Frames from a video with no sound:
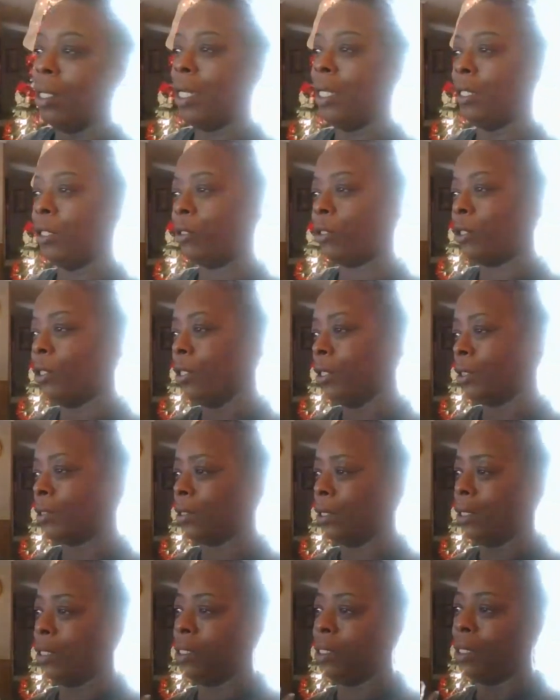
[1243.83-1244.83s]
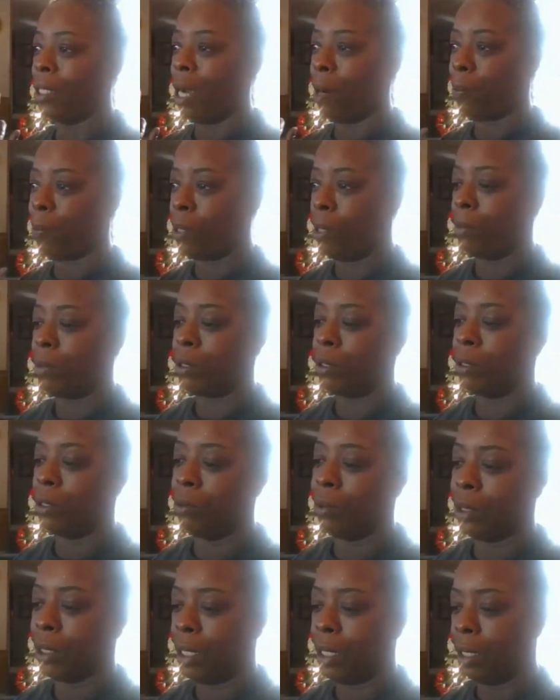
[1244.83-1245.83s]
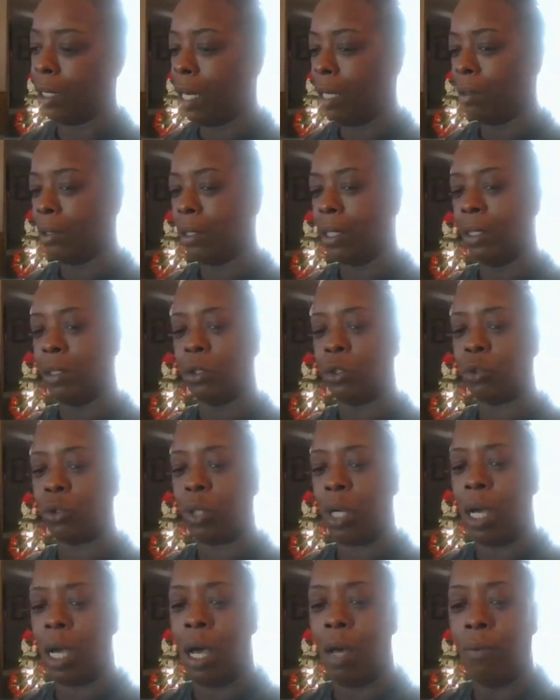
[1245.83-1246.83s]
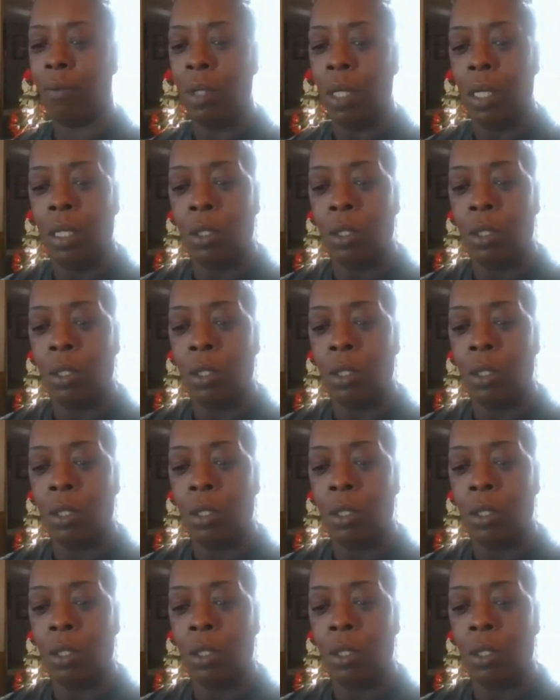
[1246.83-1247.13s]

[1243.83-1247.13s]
And the third thing I promised to do was get out and drive